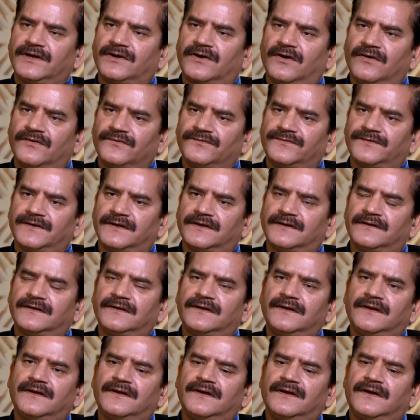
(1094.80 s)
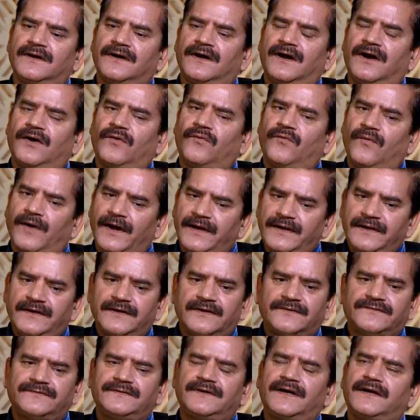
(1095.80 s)
Council. Why
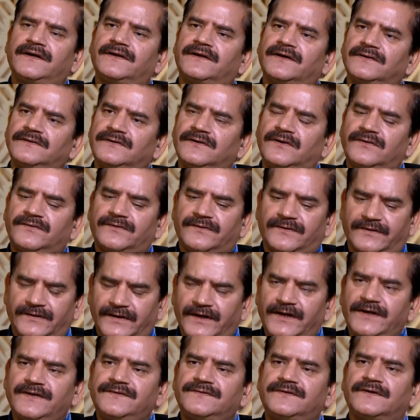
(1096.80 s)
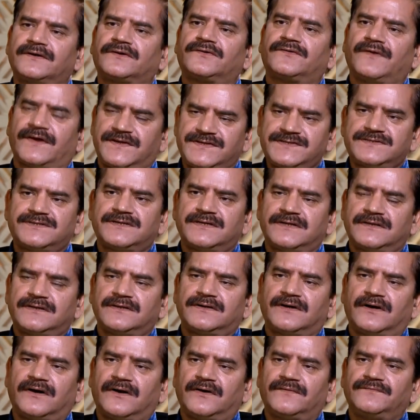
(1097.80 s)
Russia does not raise the
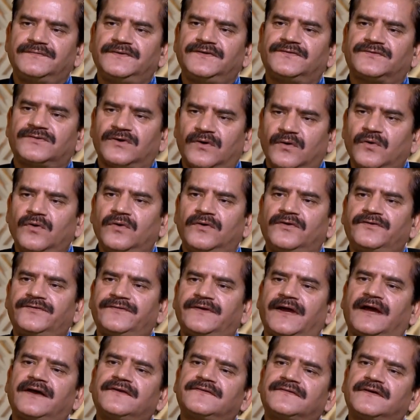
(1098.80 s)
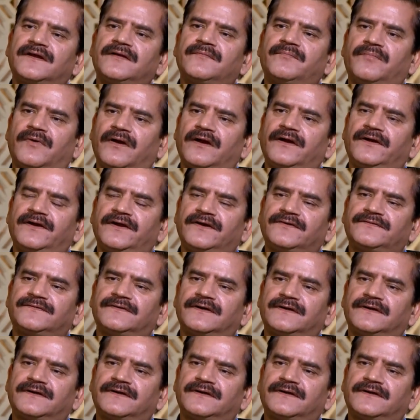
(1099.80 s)
question of this whole sanction politics